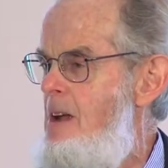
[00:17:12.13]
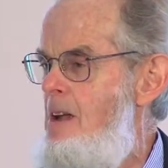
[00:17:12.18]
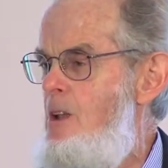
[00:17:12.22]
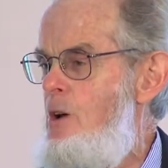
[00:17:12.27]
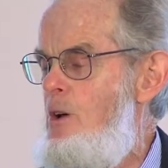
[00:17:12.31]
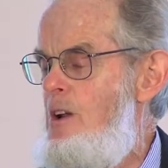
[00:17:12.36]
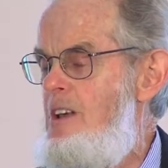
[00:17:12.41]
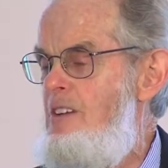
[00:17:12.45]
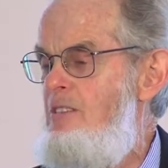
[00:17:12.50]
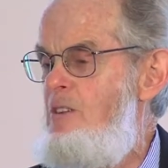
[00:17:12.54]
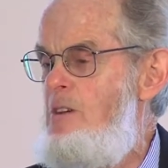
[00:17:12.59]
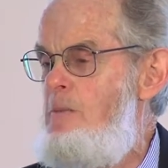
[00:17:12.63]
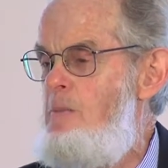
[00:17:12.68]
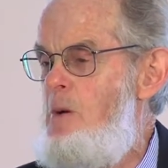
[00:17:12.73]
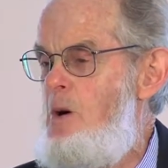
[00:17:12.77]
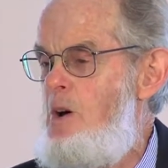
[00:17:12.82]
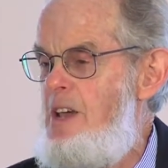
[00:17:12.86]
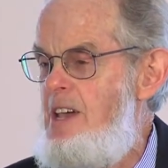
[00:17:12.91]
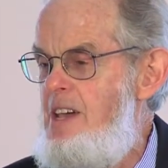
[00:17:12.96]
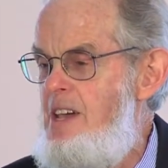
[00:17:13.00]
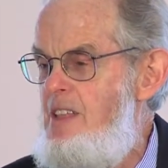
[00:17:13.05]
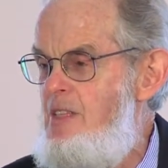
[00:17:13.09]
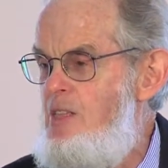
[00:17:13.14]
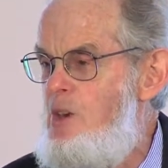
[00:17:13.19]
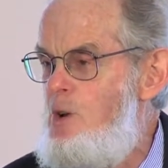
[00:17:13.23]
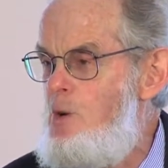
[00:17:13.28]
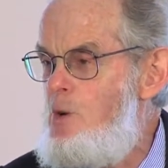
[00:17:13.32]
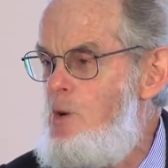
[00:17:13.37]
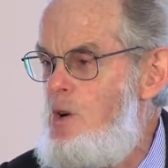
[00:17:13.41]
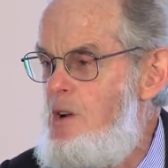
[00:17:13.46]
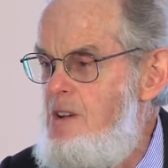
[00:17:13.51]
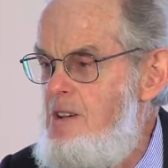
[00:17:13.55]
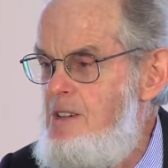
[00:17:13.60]
not everybody in the
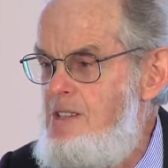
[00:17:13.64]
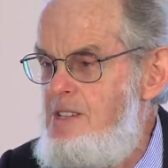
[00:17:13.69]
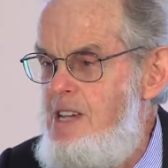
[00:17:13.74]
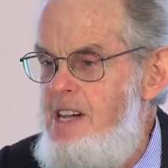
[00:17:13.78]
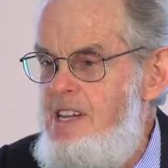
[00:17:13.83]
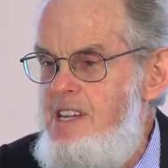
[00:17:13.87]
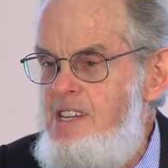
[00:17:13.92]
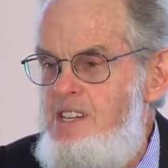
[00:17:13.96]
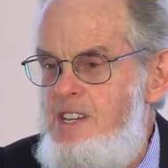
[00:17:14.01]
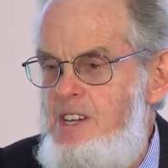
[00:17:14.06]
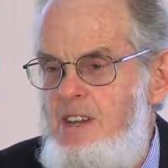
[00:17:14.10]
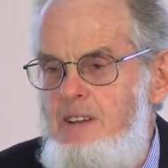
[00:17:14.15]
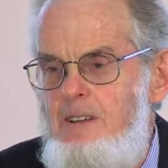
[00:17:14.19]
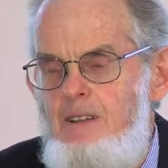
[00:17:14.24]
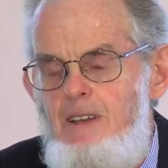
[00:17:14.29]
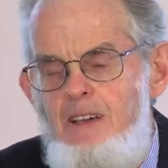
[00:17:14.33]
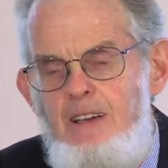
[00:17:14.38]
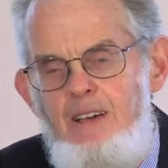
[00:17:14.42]
organisation